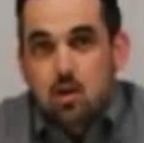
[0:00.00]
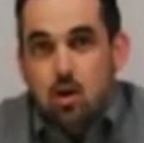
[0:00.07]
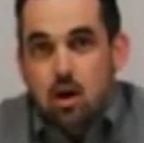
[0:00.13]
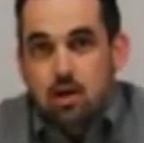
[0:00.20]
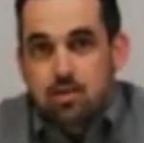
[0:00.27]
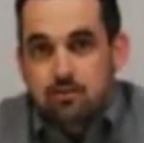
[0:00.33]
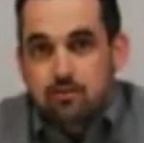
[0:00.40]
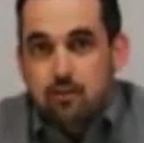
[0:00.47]

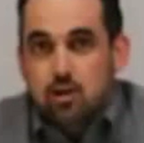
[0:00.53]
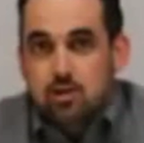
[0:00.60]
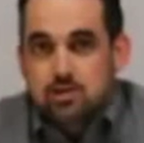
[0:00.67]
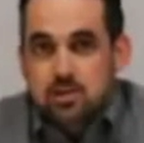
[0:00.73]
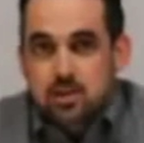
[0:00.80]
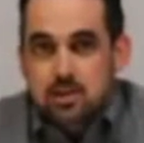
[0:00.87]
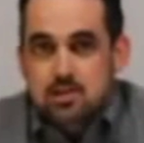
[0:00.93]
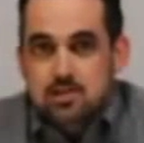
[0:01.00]
The first
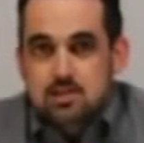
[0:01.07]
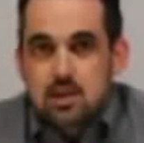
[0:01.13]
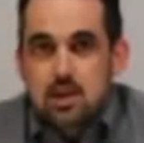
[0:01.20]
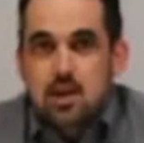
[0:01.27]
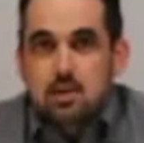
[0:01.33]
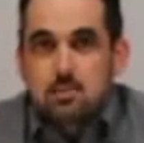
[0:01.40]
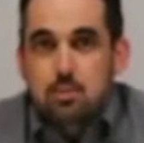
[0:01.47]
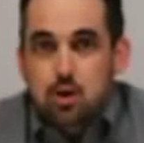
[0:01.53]
is
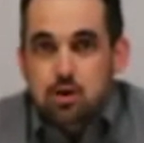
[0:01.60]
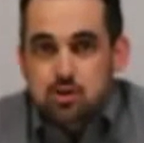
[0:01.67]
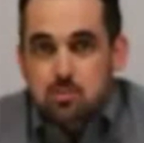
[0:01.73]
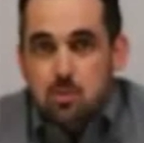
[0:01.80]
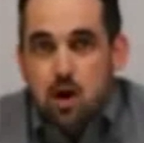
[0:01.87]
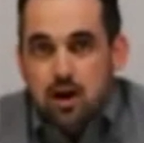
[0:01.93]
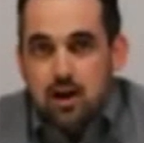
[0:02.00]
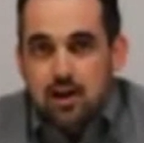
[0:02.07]
push
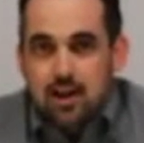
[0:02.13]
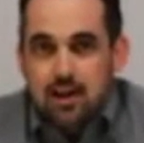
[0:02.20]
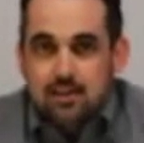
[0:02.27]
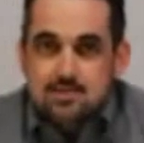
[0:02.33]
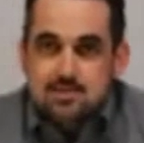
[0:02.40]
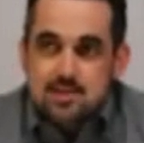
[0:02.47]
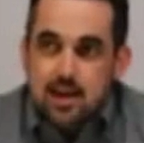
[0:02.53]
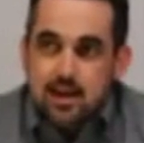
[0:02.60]
marketing and the
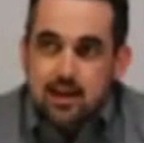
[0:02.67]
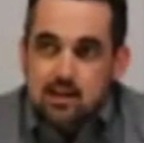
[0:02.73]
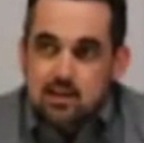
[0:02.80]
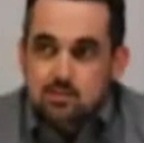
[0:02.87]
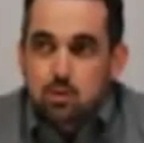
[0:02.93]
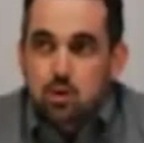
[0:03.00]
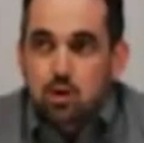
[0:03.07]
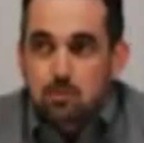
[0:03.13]
second is
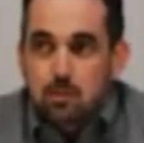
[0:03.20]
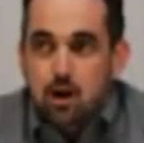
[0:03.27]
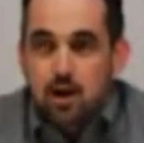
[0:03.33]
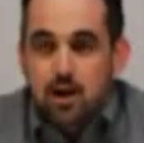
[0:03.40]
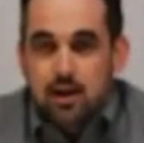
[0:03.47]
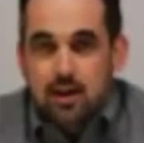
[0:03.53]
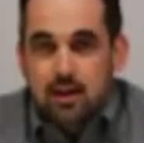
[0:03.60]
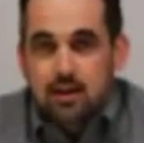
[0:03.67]
pull
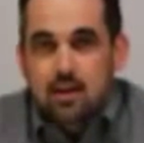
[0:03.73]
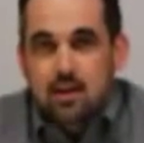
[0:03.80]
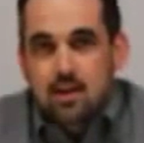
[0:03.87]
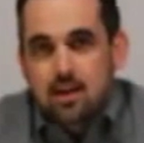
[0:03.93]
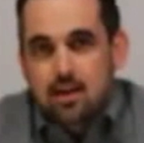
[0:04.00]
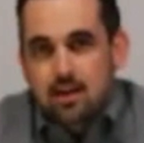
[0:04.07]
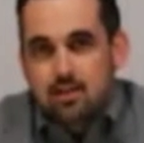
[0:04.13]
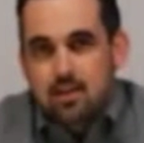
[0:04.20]
marketing.
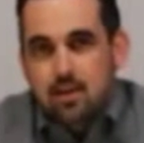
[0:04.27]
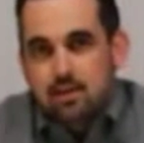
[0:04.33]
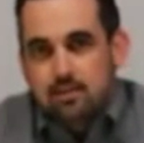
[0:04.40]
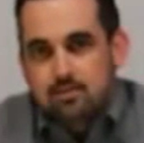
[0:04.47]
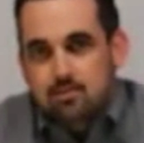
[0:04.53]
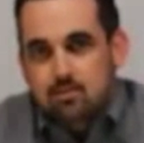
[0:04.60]
And the